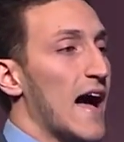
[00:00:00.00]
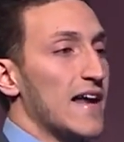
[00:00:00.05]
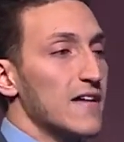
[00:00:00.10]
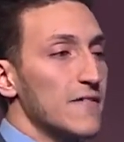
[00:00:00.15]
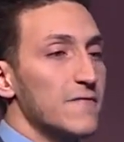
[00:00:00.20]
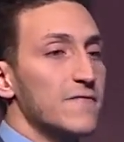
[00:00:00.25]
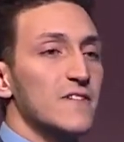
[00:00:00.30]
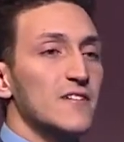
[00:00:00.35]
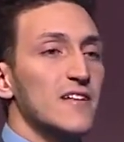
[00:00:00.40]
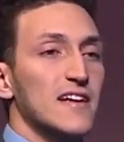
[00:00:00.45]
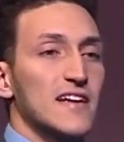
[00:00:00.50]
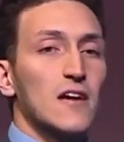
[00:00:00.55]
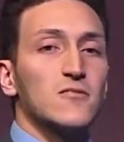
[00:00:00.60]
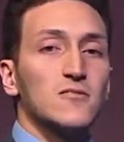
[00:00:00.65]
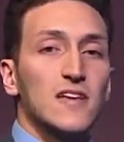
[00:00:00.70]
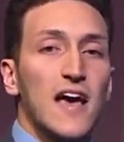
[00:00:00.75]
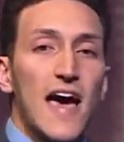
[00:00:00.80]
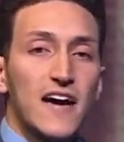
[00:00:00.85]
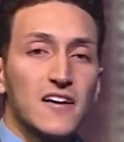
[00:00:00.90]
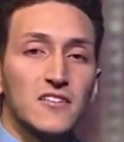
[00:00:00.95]
I didn't feel like
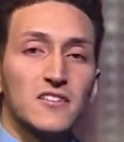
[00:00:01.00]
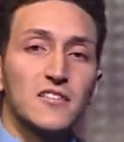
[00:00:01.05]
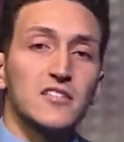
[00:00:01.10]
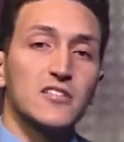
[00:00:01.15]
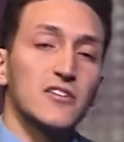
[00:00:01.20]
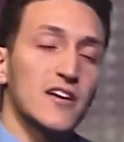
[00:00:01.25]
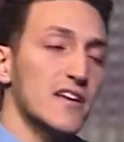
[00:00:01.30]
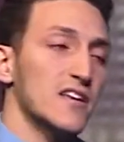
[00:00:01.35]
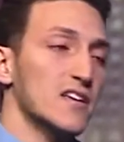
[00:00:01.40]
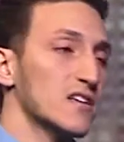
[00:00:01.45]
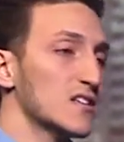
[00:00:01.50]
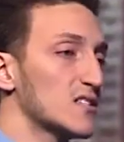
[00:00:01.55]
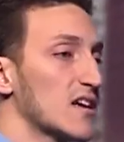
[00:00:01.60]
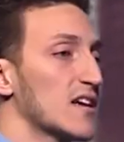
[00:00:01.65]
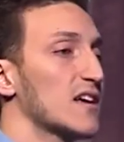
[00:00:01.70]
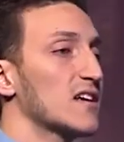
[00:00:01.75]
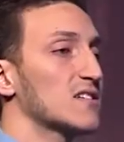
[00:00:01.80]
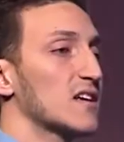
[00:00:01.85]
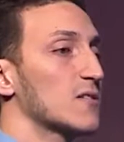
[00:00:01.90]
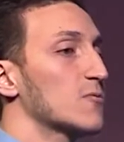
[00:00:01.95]
I was actually creating
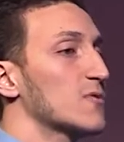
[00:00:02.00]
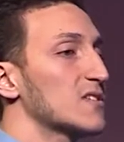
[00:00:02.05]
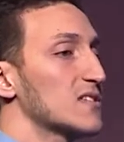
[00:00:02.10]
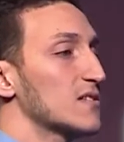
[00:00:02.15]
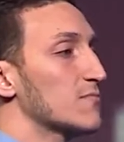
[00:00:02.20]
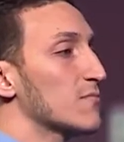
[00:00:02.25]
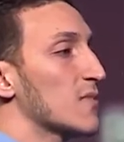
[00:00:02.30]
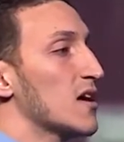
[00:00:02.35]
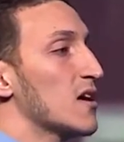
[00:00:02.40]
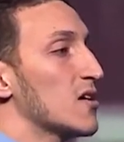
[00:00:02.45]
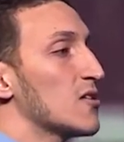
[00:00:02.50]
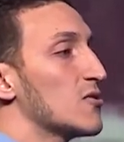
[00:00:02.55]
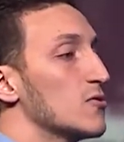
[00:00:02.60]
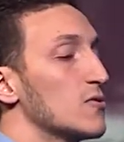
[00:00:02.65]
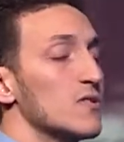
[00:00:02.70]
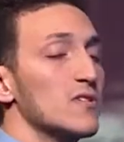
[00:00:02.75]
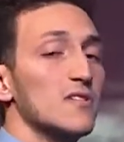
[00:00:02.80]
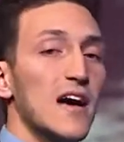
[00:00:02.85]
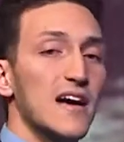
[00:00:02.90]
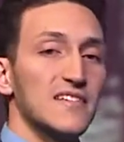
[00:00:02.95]
change. I wasn't
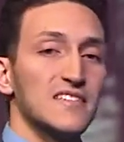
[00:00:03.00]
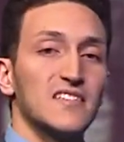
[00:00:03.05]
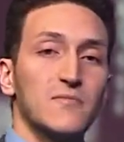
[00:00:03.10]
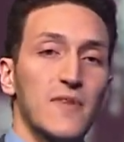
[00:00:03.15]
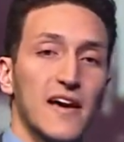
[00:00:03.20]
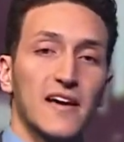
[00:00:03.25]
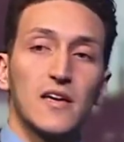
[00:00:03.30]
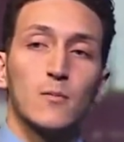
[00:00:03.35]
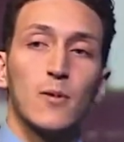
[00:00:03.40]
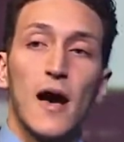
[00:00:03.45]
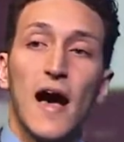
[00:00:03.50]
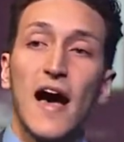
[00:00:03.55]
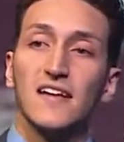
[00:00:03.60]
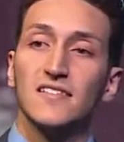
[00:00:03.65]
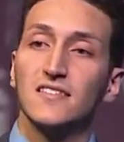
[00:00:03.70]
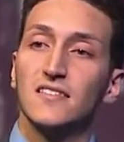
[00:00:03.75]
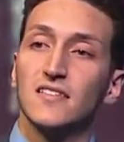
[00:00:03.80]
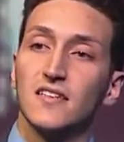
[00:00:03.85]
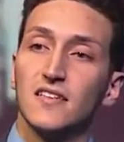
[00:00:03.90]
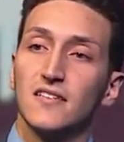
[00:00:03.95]
utilizing my
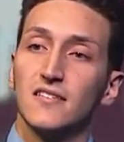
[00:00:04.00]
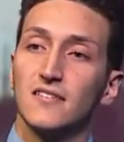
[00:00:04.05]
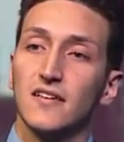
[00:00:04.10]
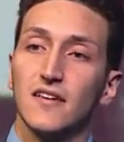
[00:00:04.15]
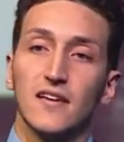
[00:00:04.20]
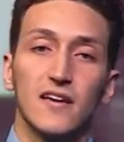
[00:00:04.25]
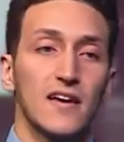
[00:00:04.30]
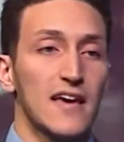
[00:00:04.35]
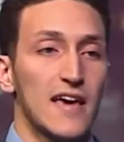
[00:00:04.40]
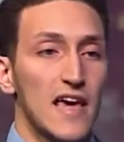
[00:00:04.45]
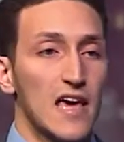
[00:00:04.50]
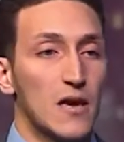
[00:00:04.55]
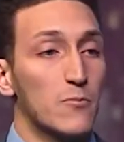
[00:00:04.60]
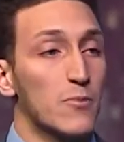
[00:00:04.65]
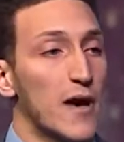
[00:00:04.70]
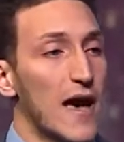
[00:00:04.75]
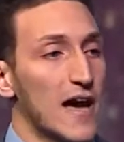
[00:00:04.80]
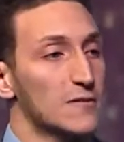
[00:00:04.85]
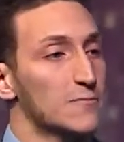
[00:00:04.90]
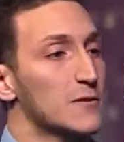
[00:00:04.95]
capacity to
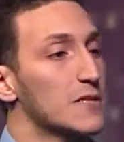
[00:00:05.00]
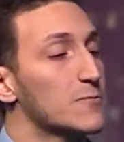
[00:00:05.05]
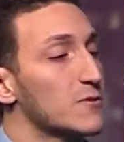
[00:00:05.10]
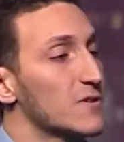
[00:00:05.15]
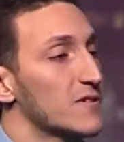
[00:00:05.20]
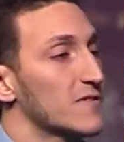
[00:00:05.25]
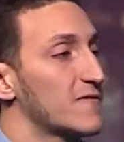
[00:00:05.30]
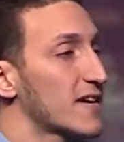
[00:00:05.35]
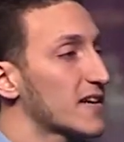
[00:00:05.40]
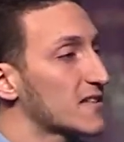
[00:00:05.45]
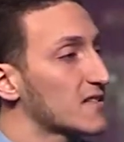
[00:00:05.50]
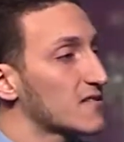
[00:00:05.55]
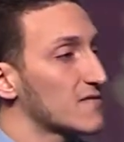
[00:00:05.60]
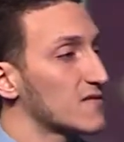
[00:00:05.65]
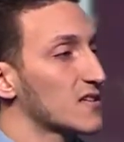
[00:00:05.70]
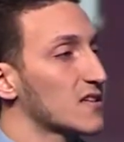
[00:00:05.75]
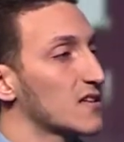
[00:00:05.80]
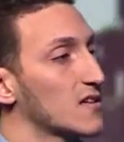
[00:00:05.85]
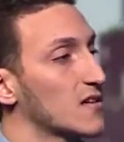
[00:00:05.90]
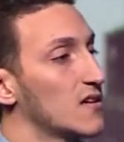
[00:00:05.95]
impact people
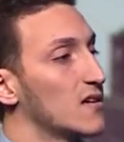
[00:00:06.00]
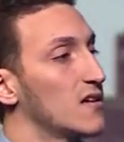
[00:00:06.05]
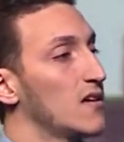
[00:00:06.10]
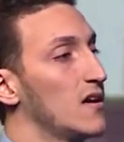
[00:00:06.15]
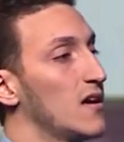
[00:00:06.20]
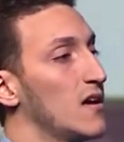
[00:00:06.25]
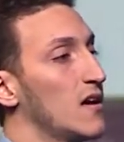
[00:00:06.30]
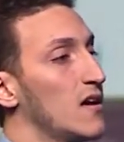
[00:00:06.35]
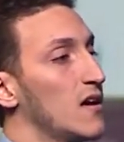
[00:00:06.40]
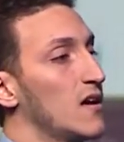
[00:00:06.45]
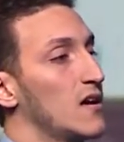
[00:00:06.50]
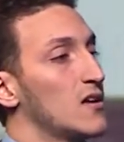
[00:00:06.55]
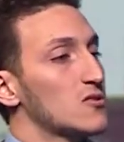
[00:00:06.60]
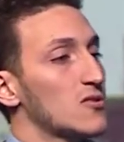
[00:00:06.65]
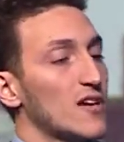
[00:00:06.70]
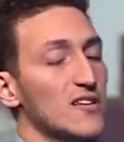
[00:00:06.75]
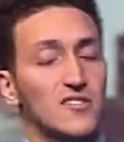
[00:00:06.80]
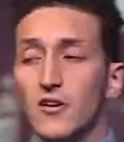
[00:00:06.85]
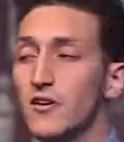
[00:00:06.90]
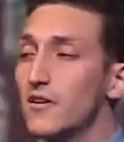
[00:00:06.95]
effectively.
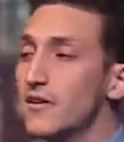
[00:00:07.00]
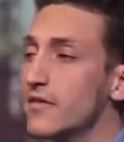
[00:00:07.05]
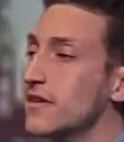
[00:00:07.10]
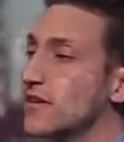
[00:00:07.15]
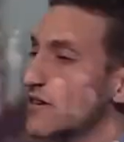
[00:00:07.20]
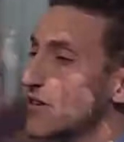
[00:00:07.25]
So I started